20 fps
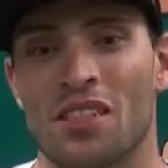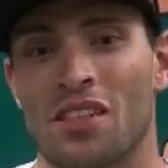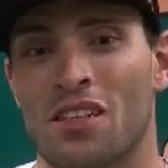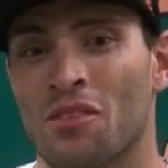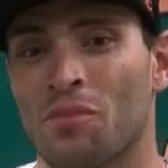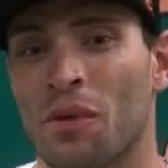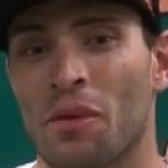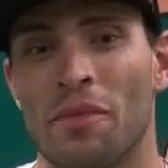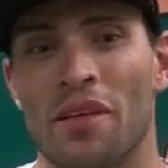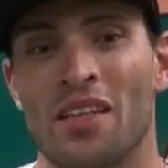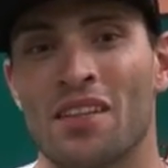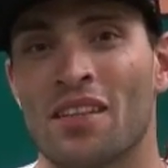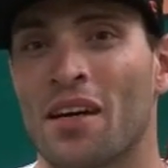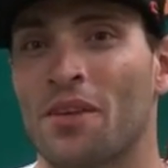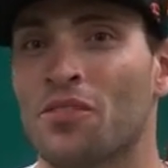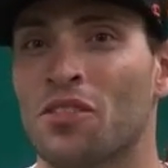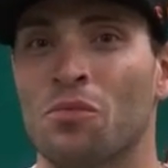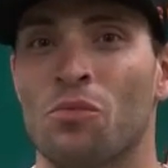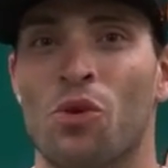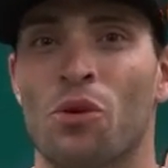You know, maybe he
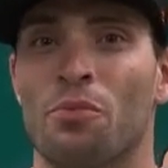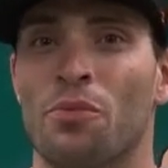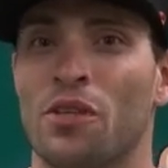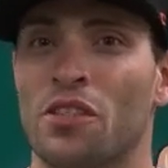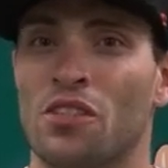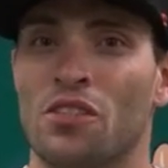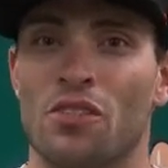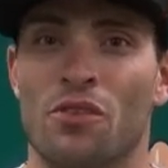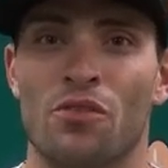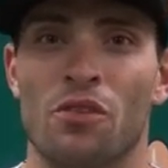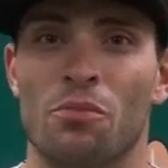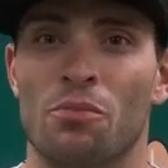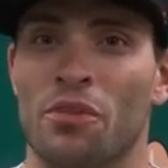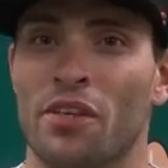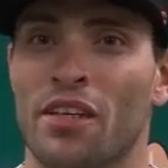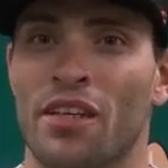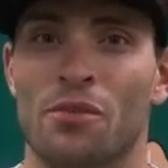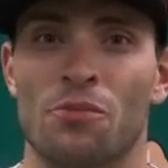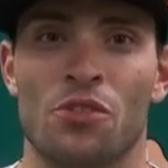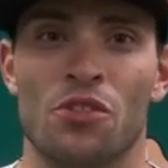left some more pitches over the
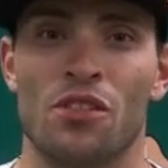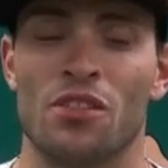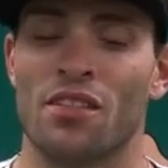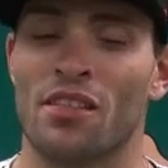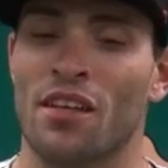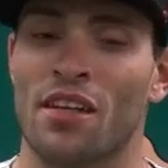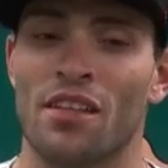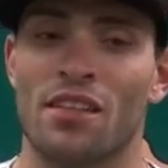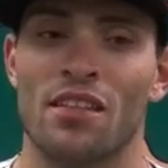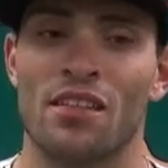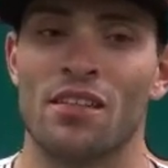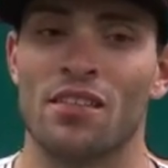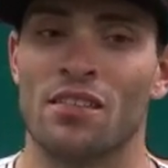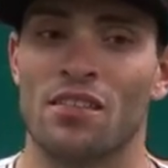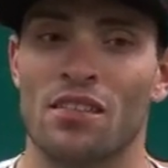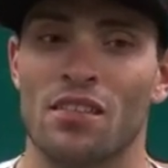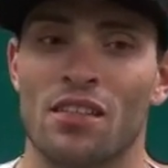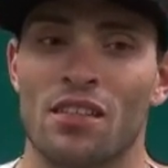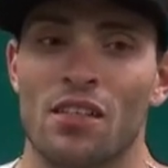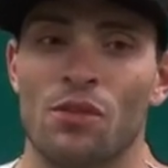plate. I'm sure there's a lot of
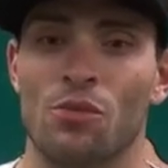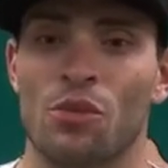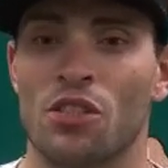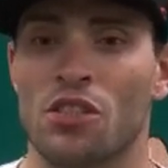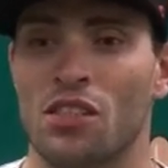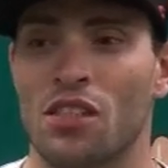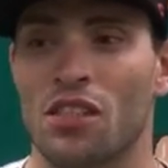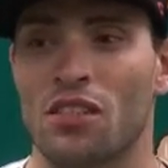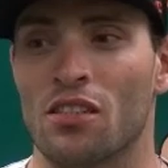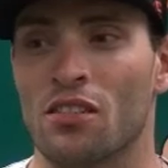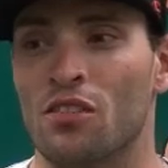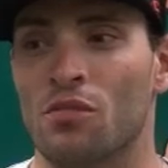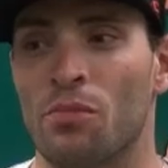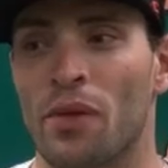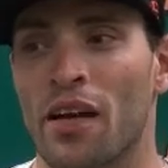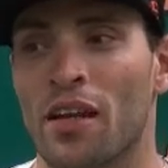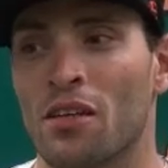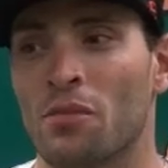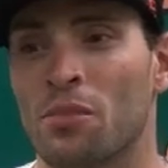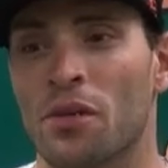things that he wished he could do
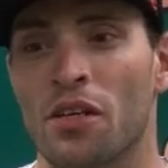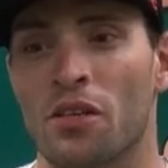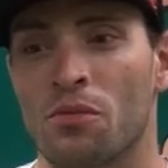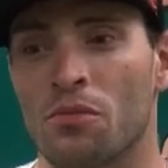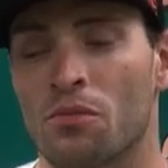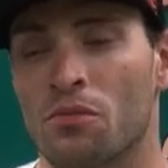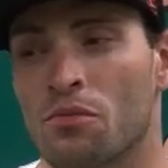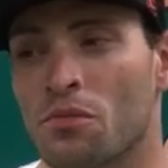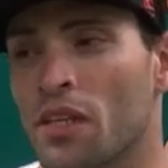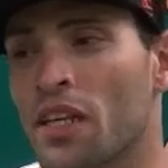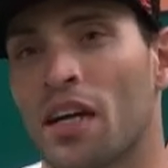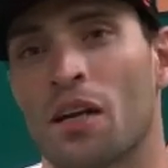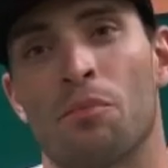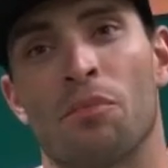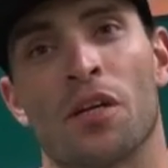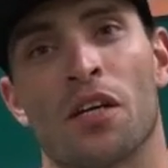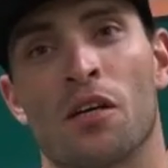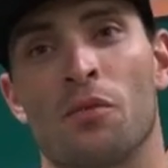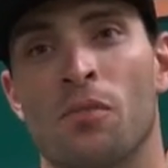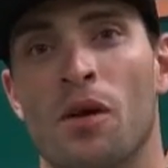better, but we got to
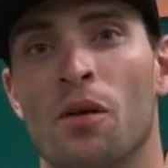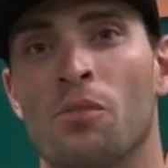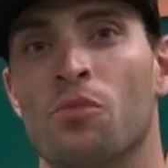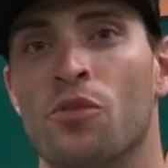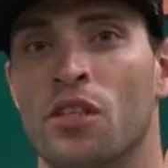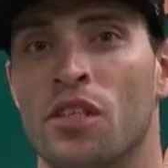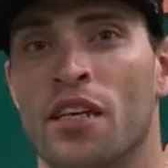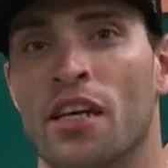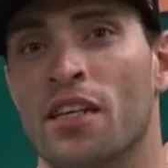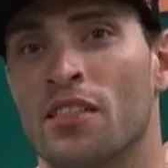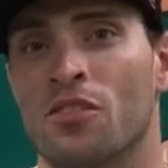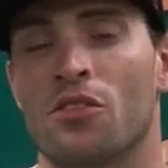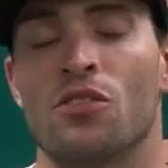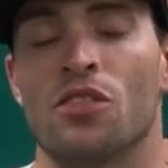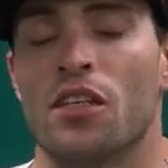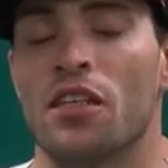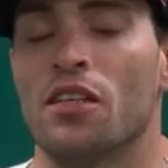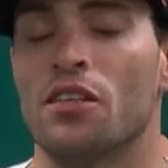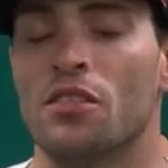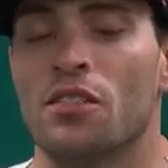pick him up when he has
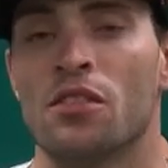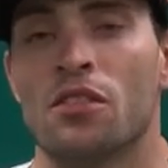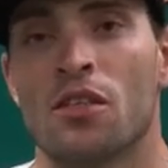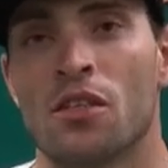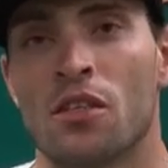those days.